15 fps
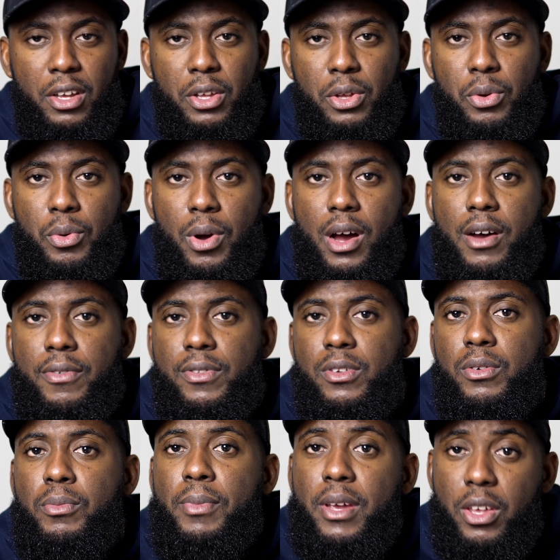you have
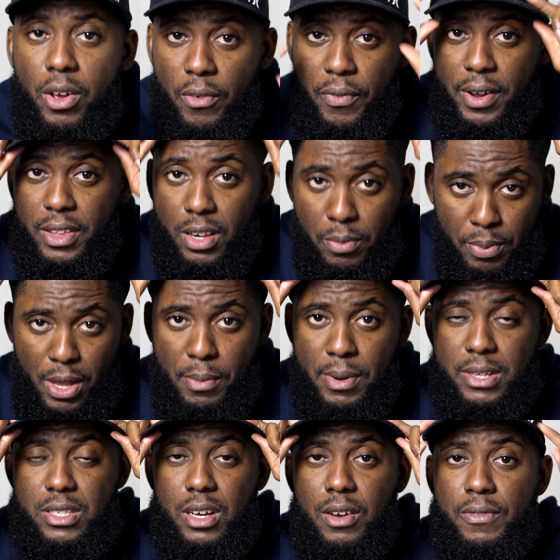to make your final
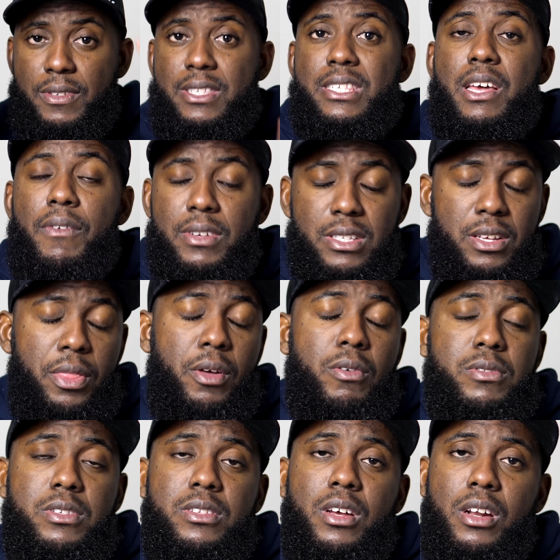payment of
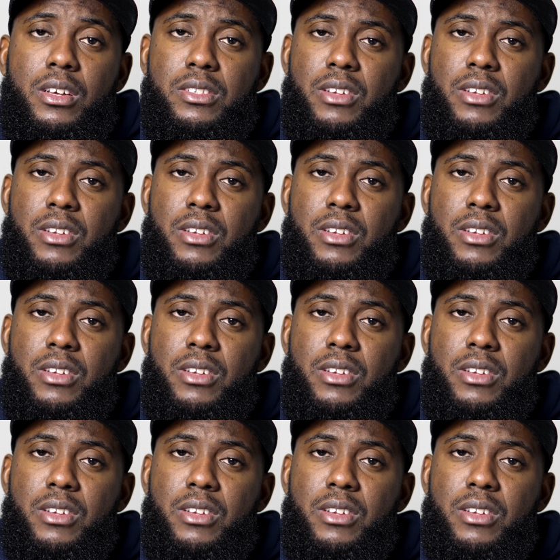$70,000.